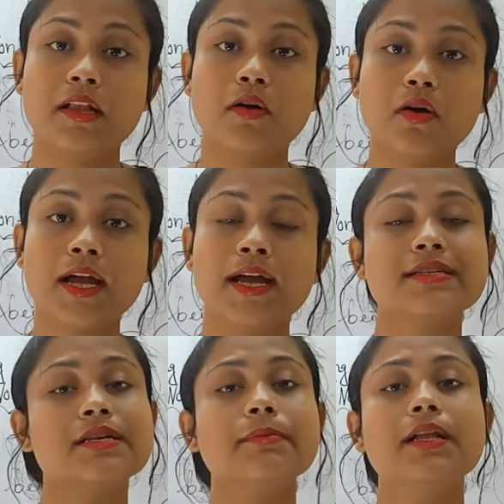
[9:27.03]
Okay,
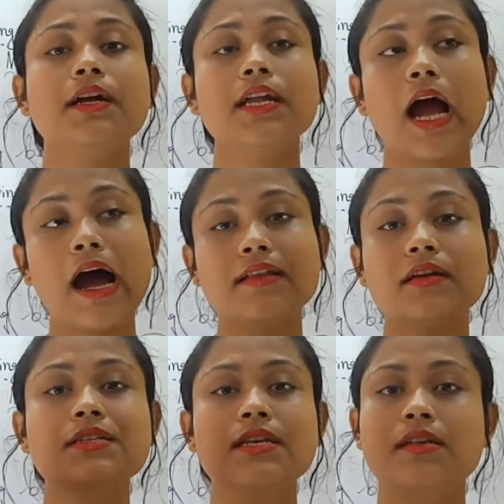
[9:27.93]
similarly other
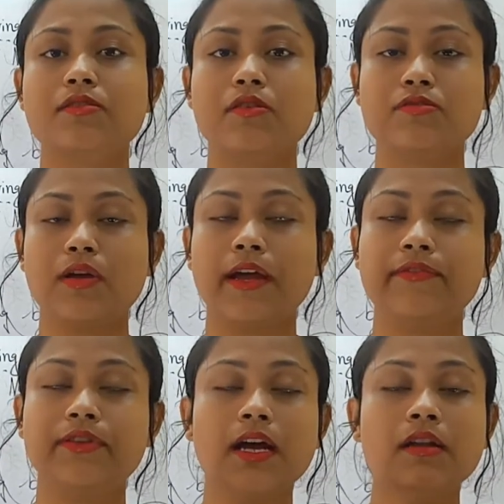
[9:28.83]
cells also have
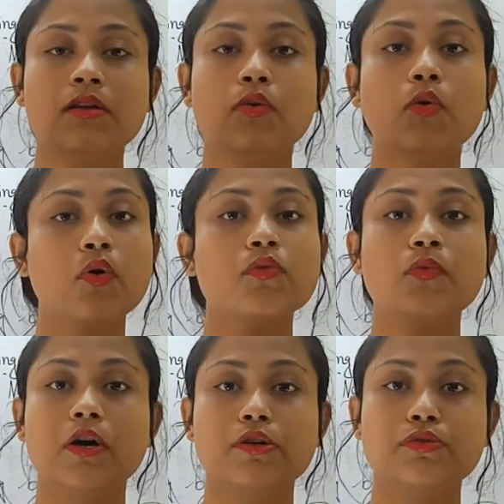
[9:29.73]
their own
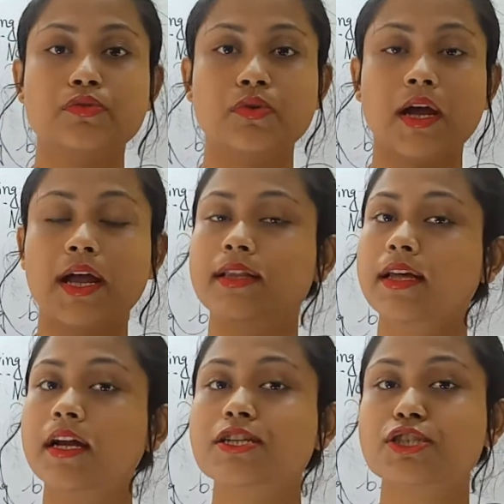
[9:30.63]
work to do, and
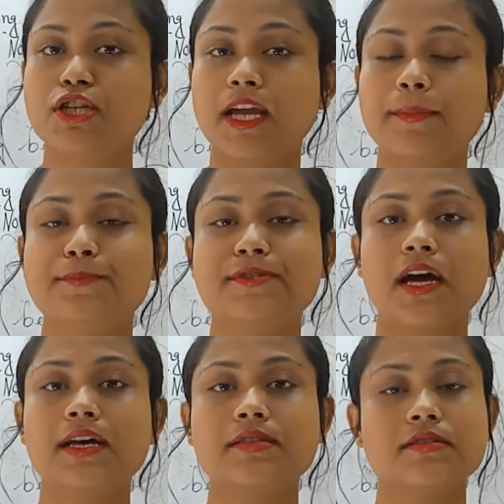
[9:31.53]
their shape,
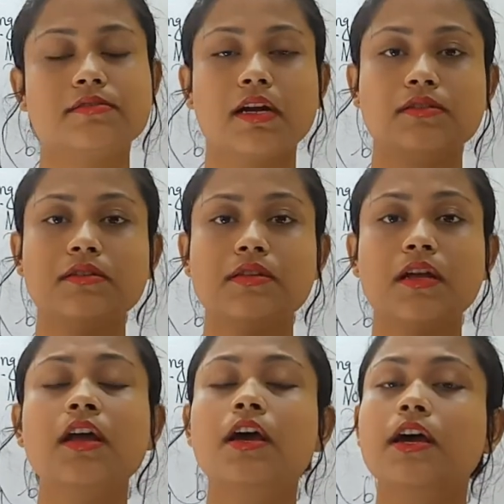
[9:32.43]
size and structures are
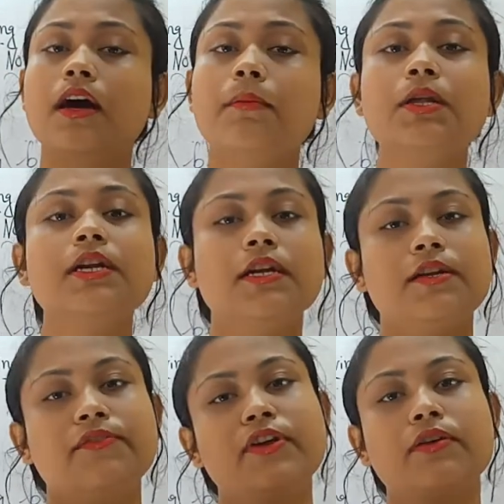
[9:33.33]
completely
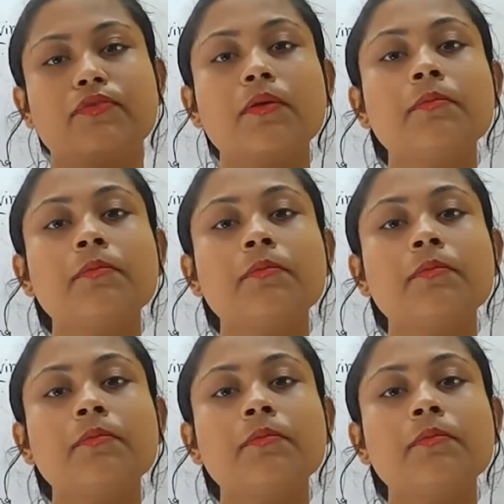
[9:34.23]
different from